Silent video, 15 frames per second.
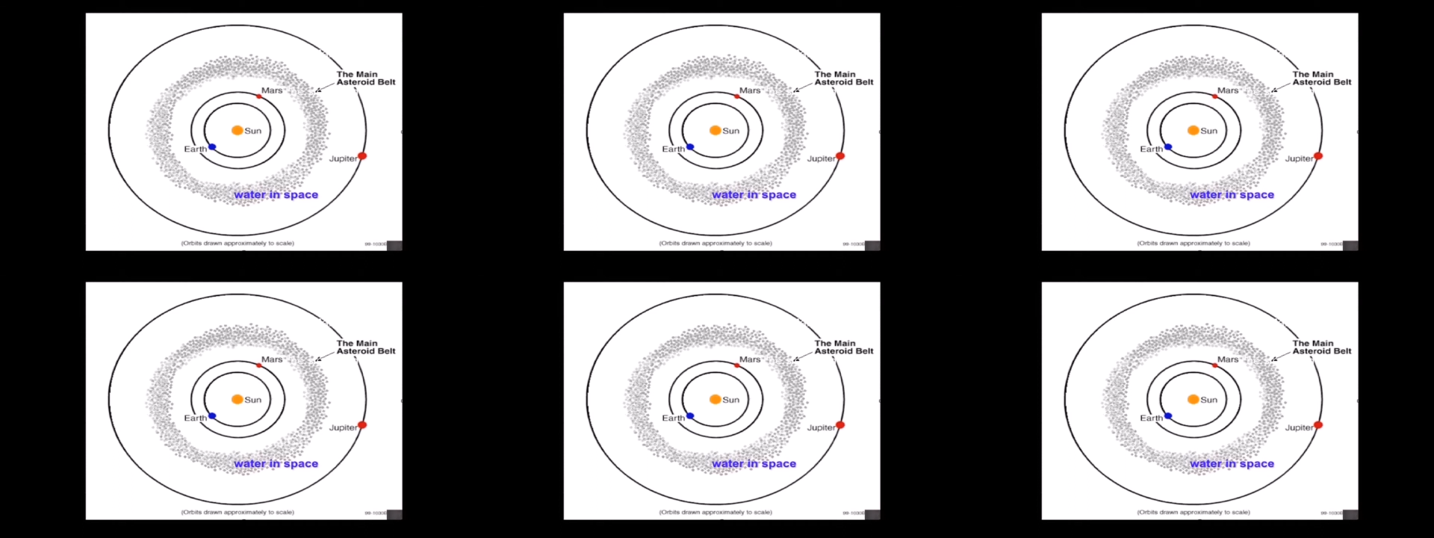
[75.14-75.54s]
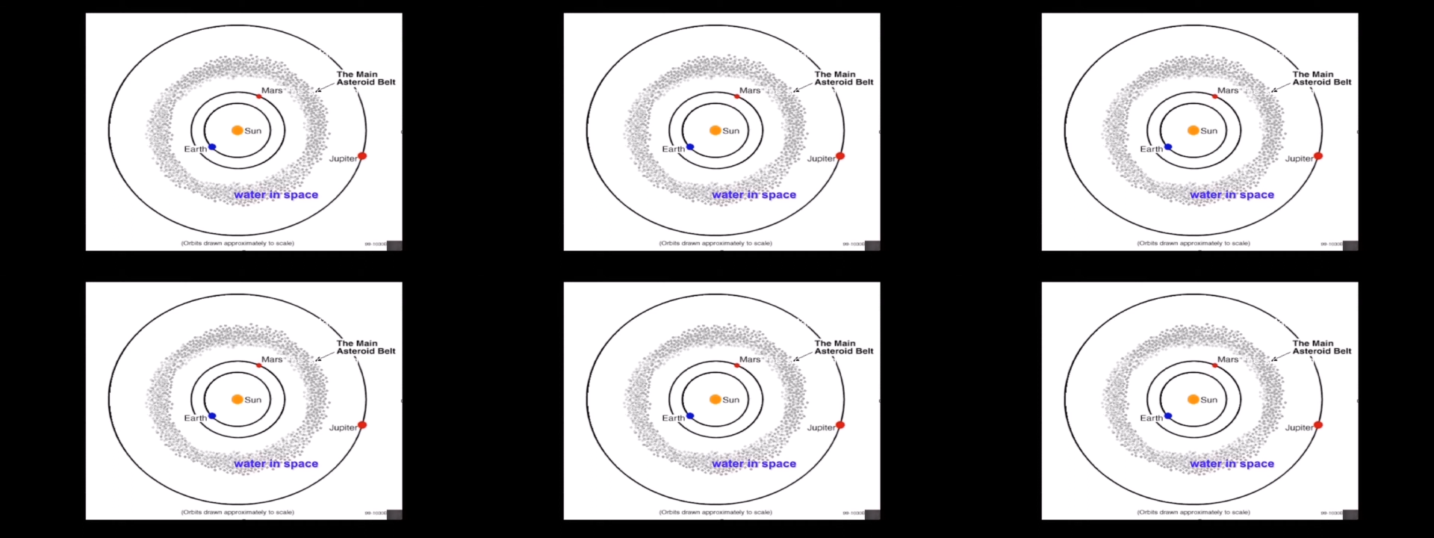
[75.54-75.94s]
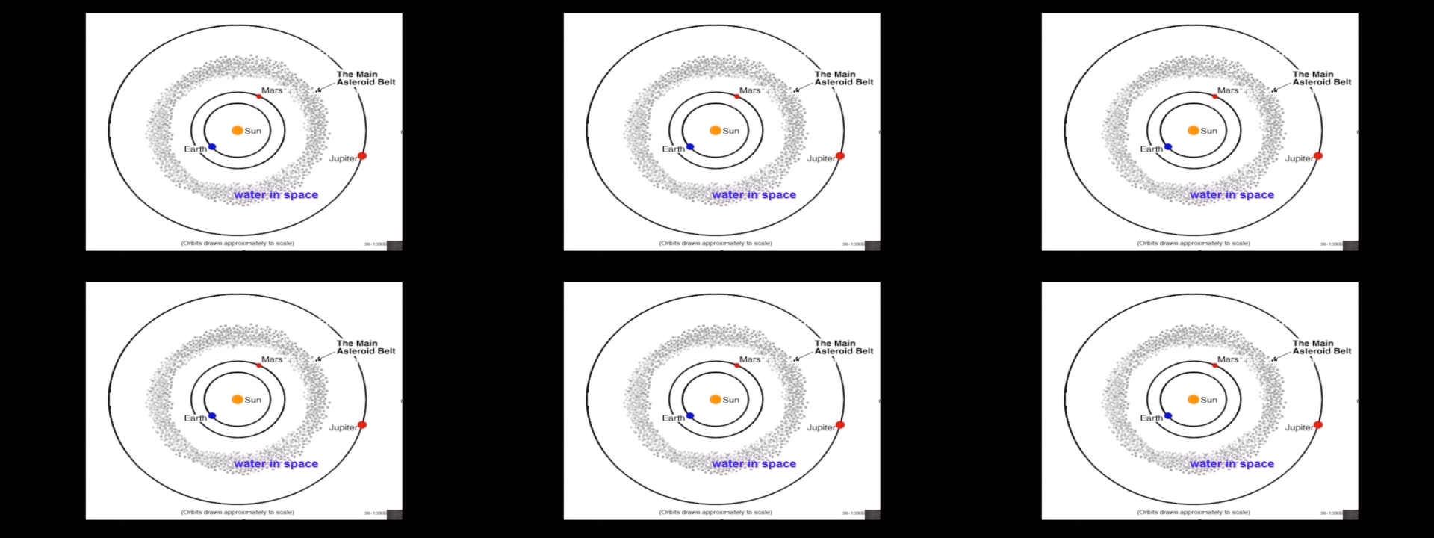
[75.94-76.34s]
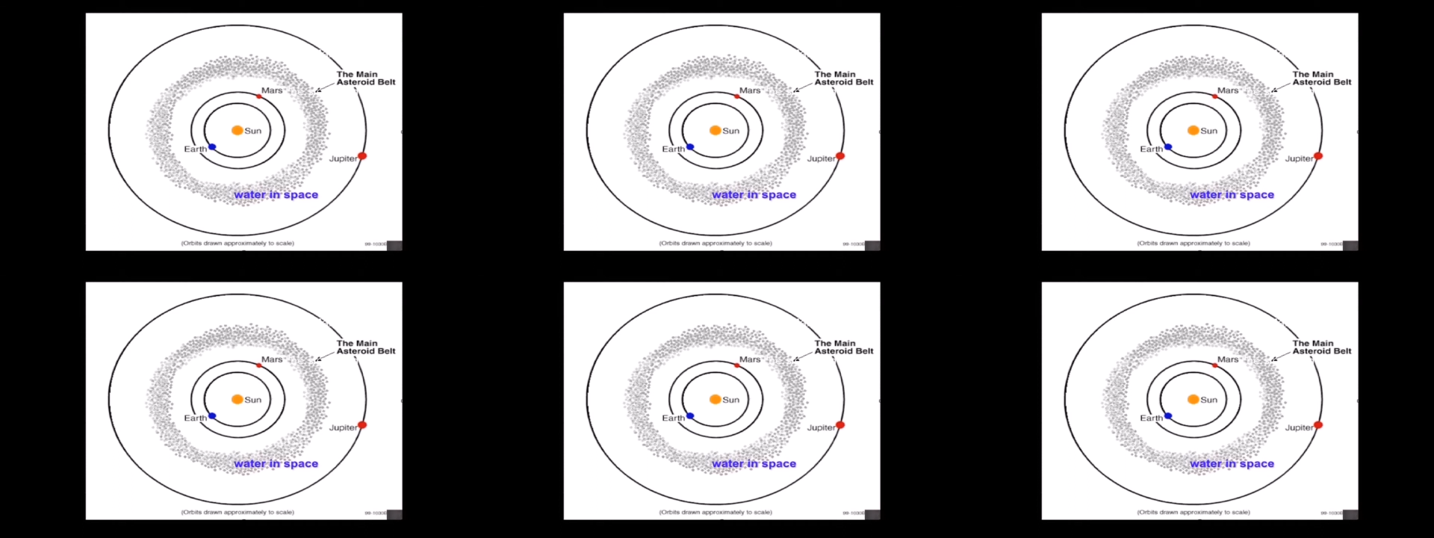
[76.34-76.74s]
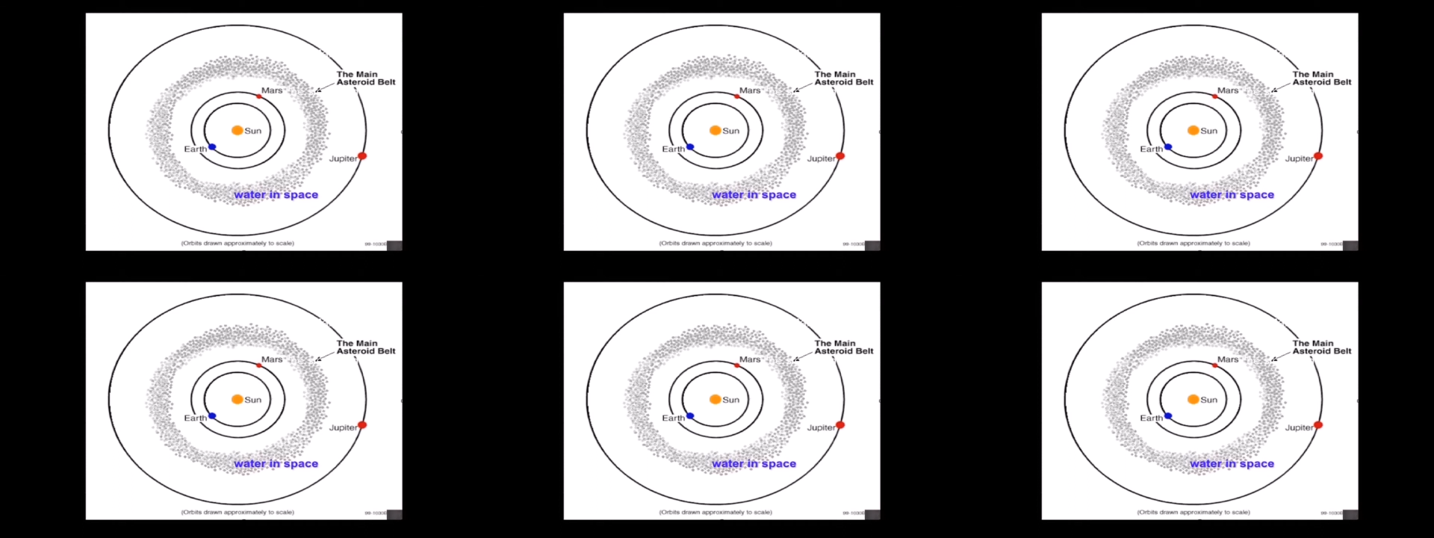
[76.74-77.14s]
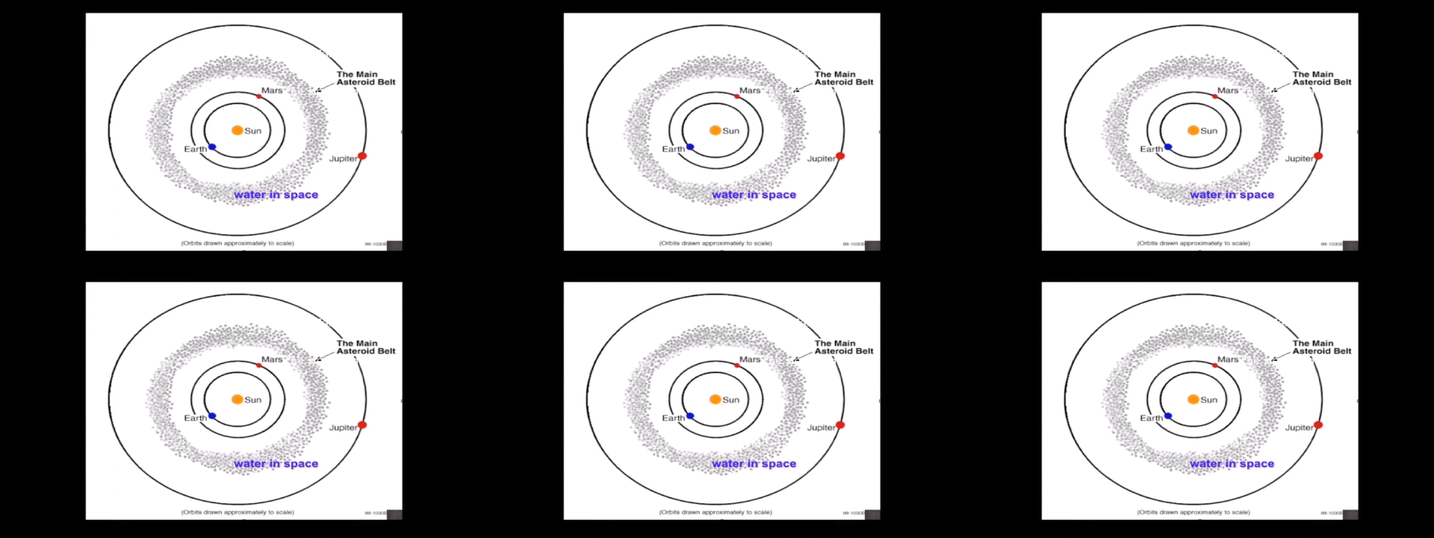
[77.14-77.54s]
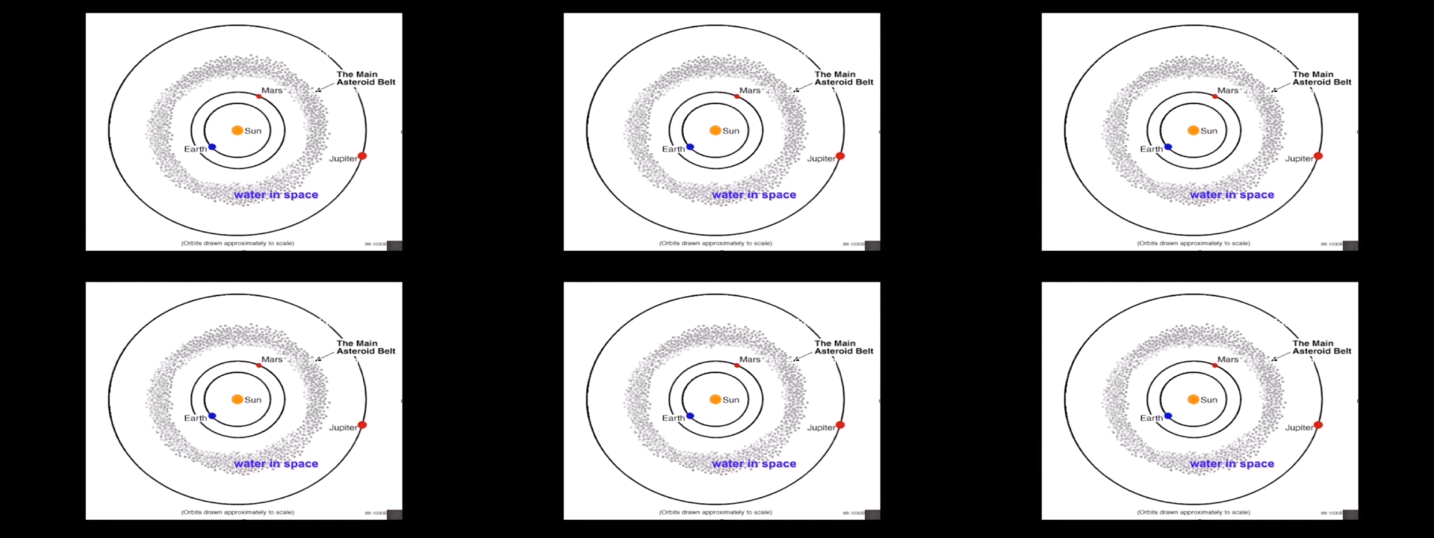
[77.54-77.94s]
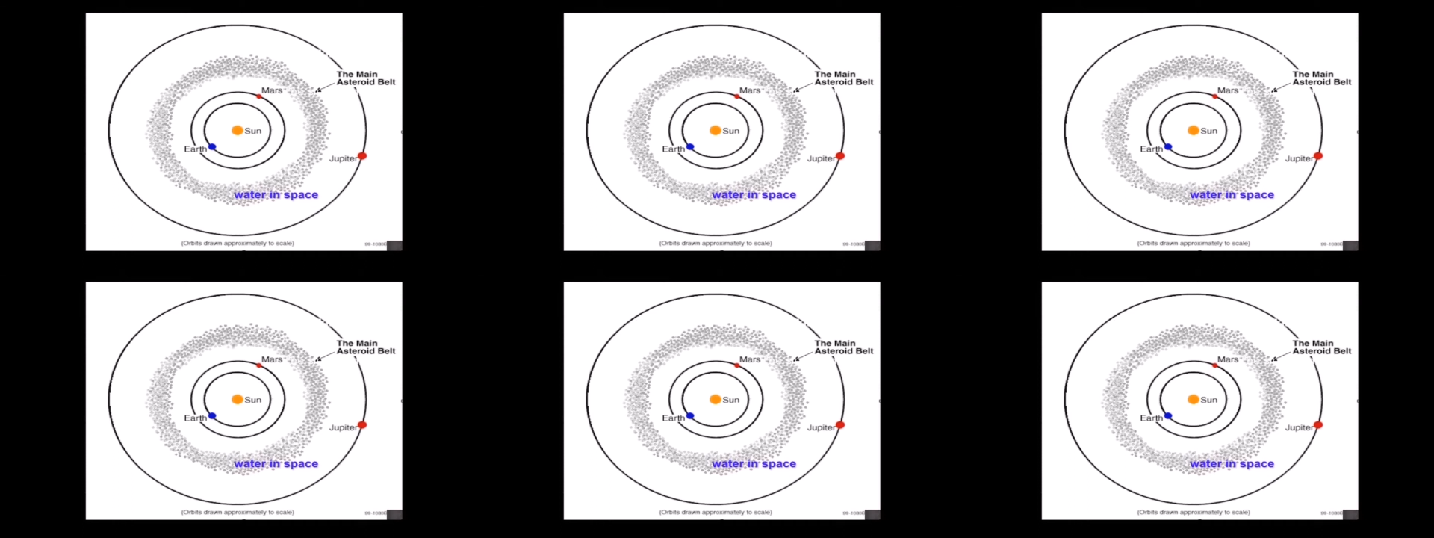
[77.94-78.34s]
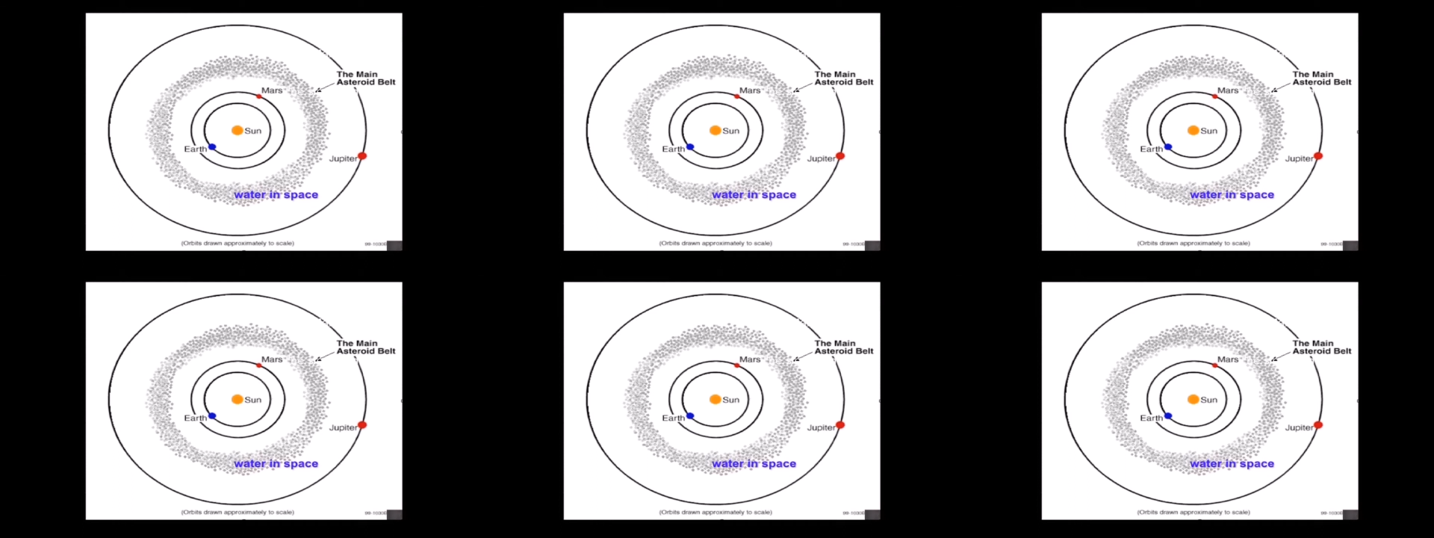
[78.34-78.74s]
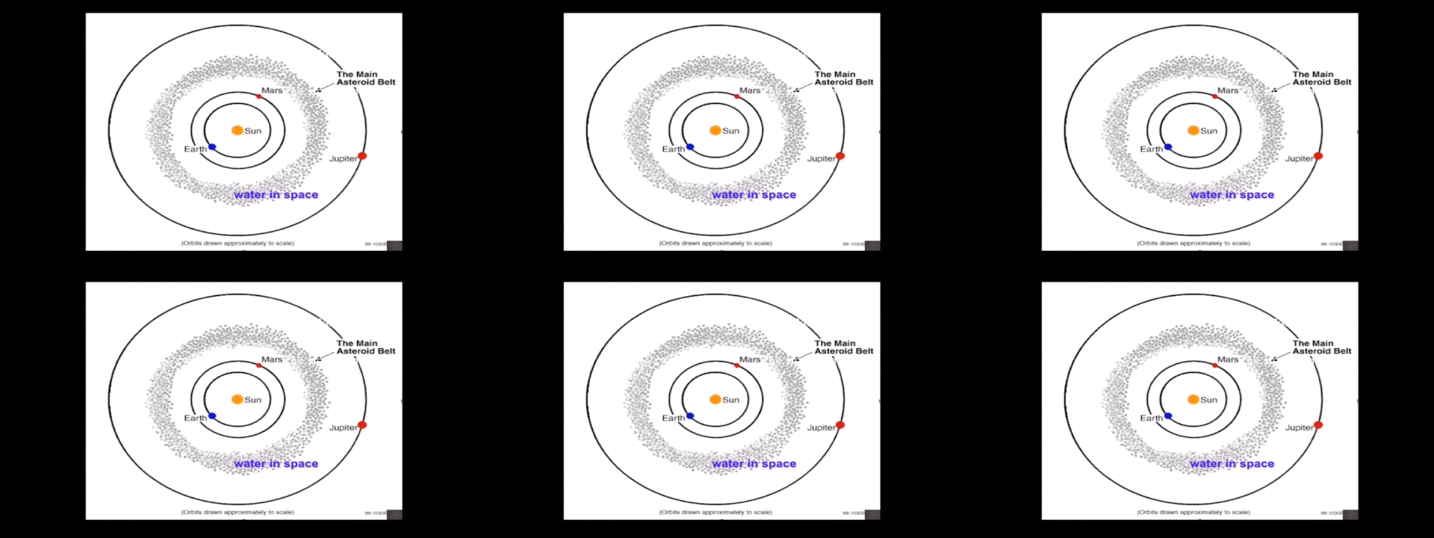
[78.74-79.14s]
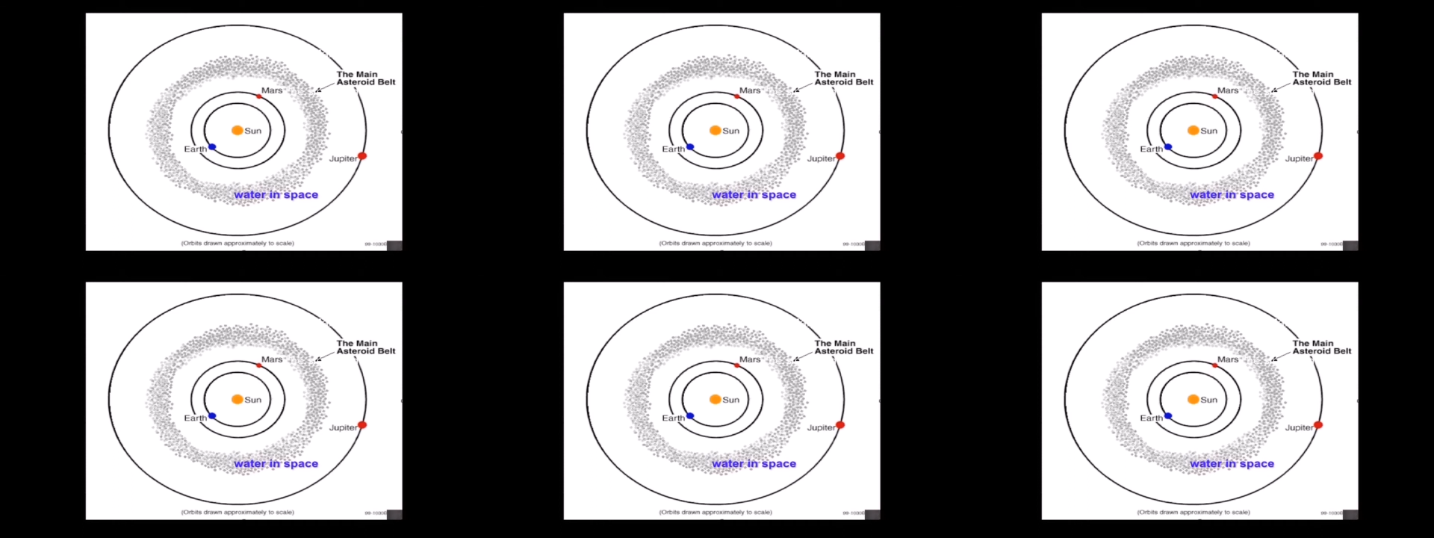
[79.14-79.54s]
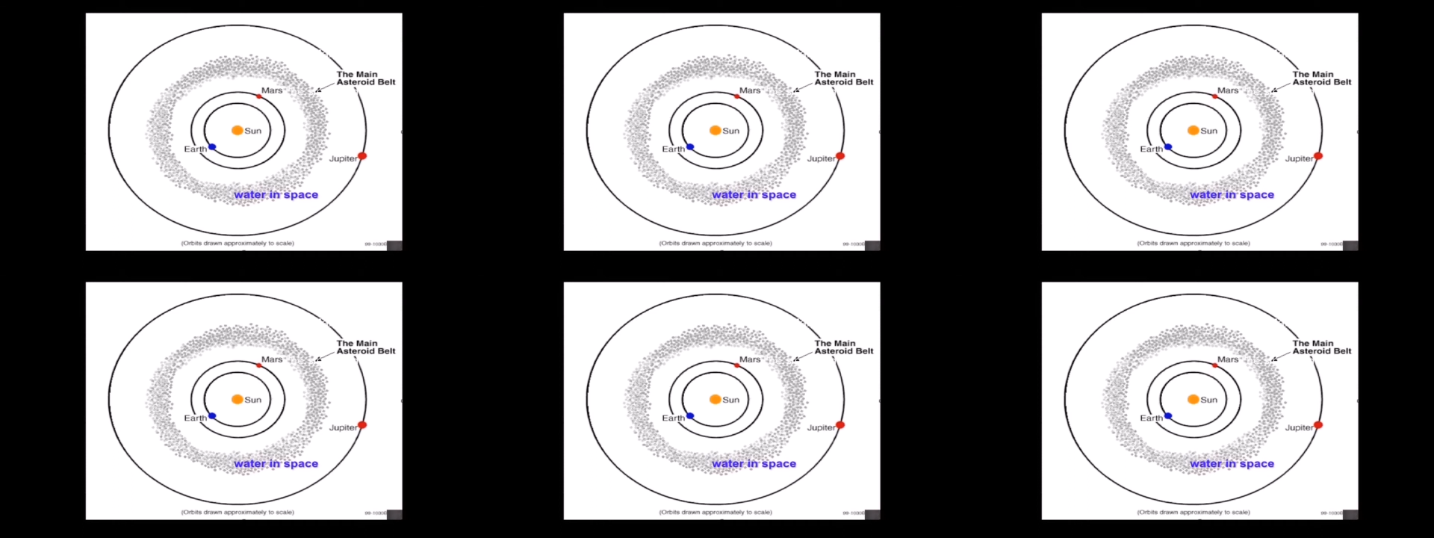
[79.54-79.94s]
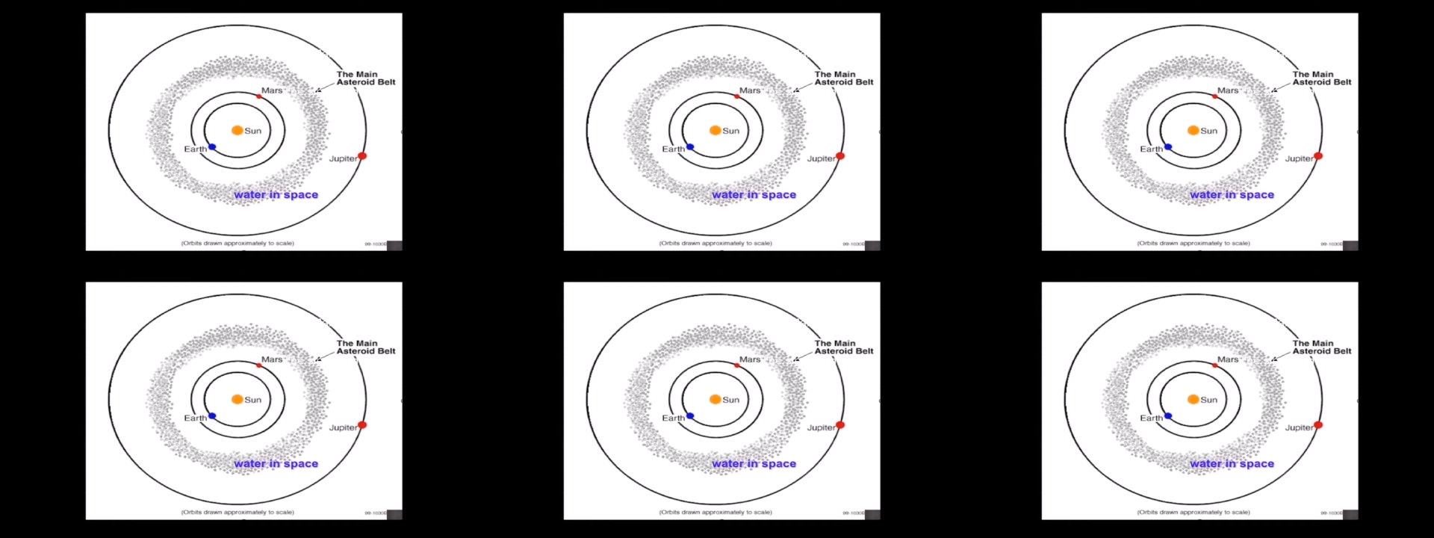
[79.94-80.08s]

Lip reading: No face is visible, so there are no lips to read.